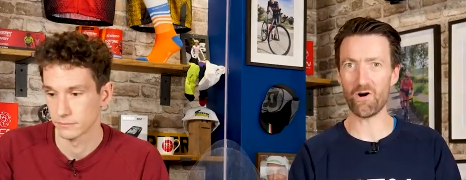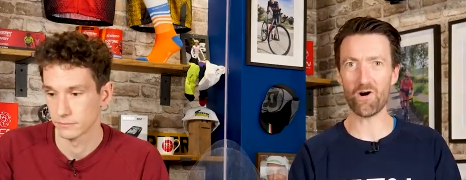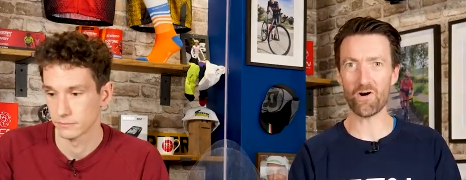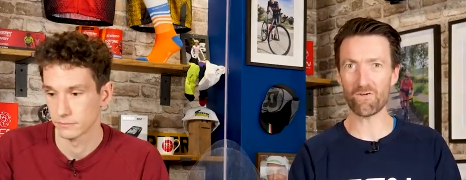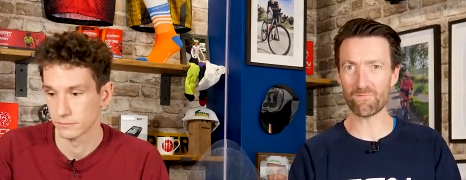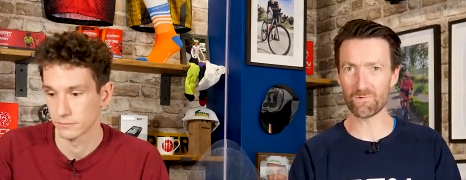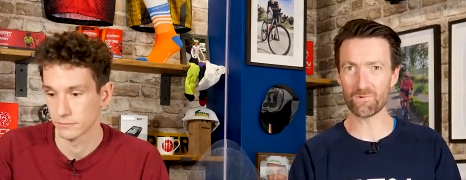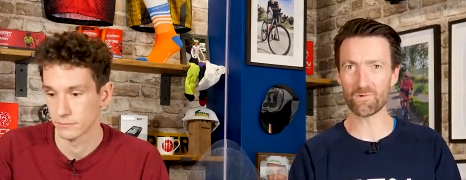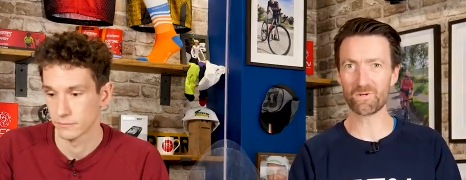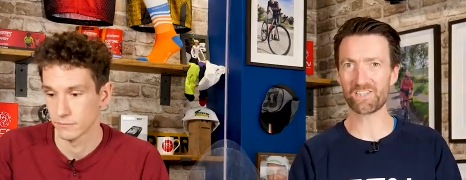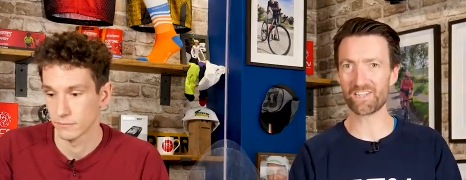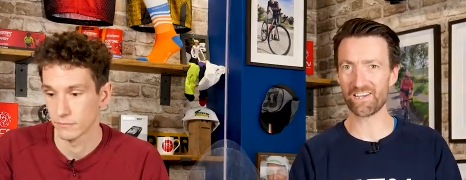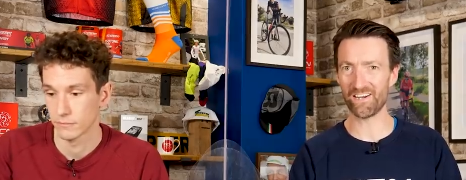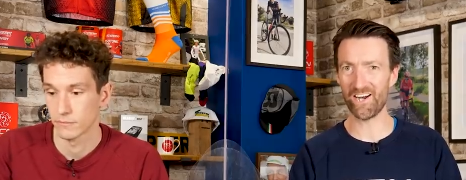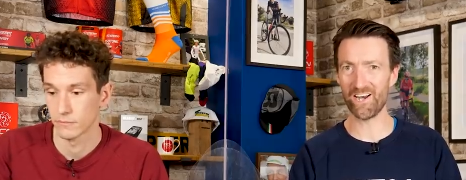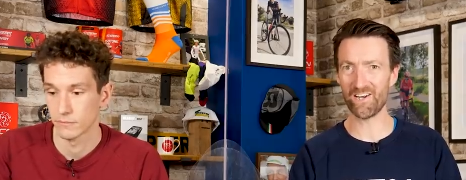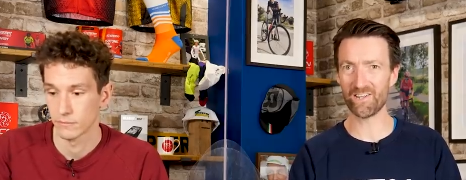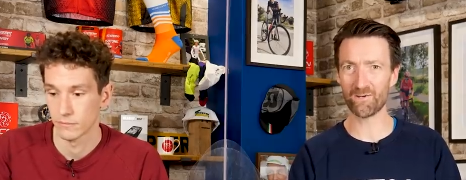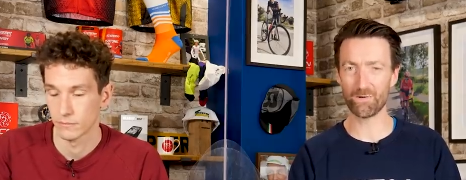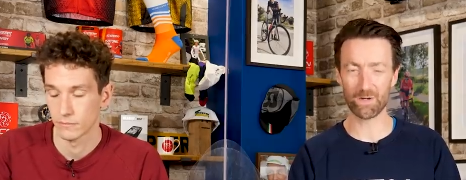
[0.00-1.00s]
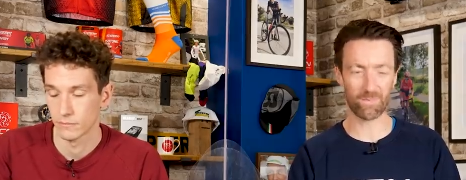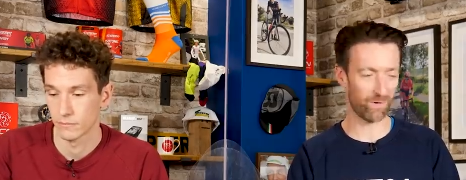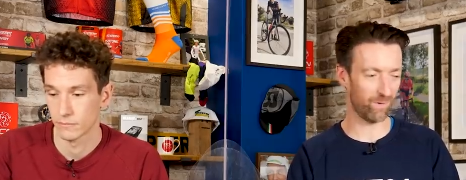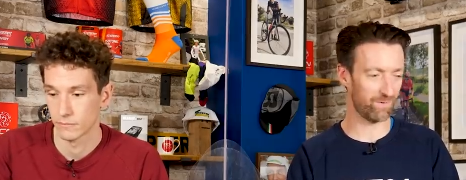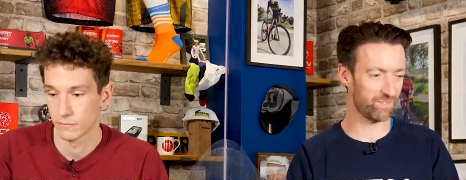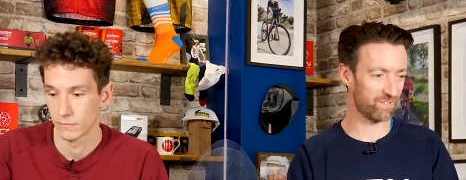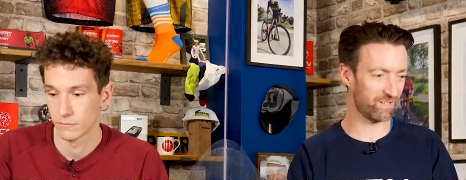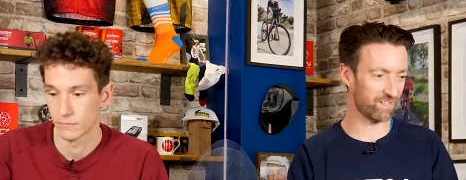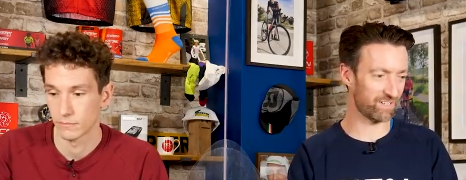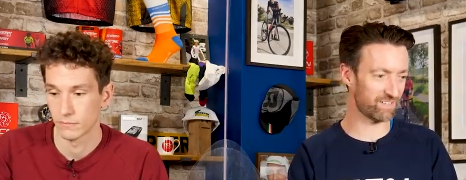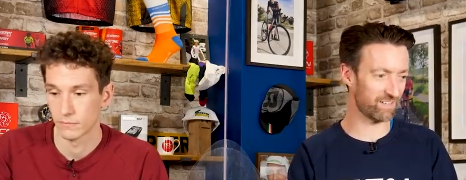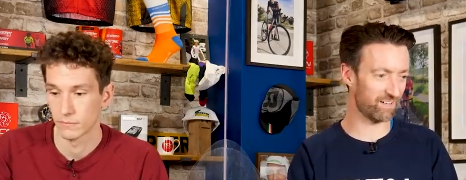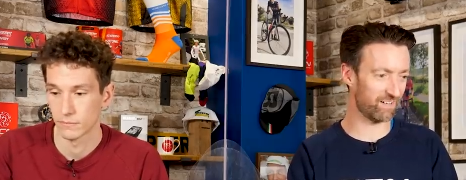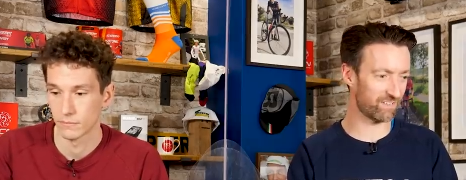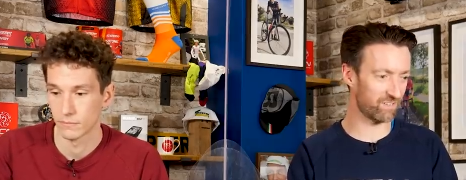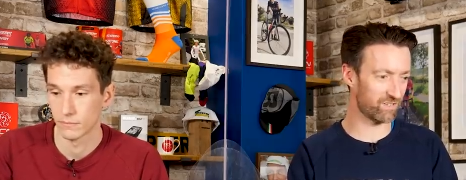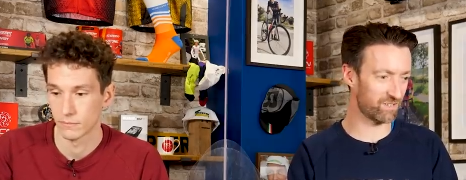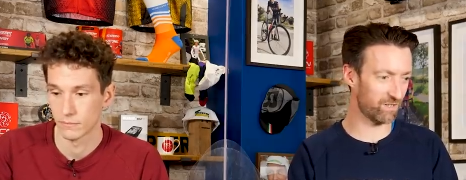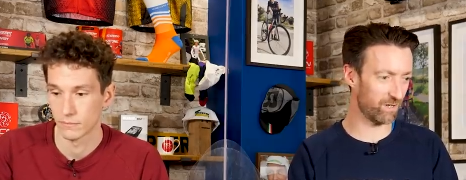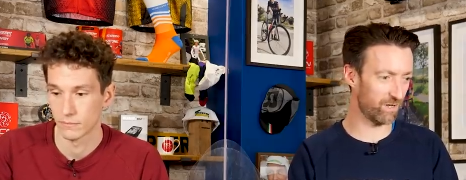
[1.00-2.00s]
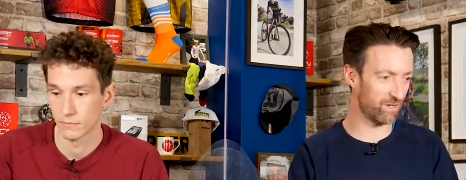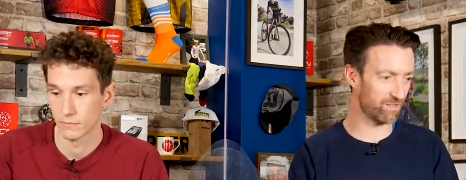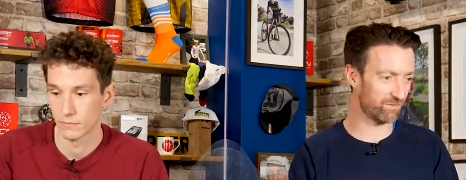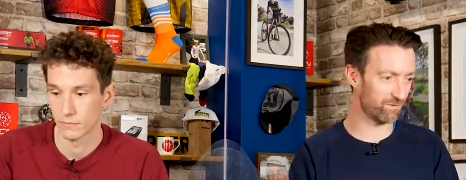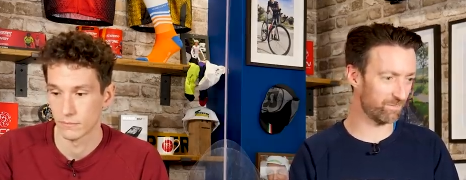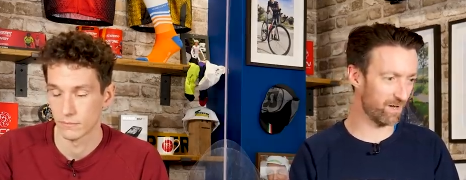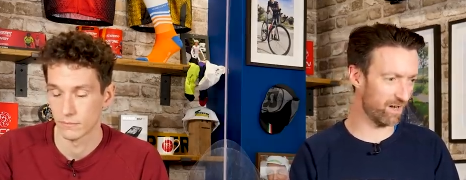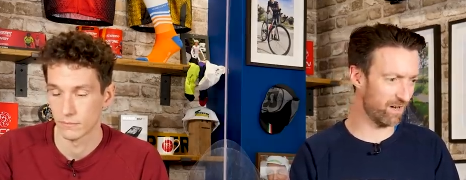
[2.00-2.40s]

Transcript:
Speaker 1: of all time that we promised you at the start of the show. It's from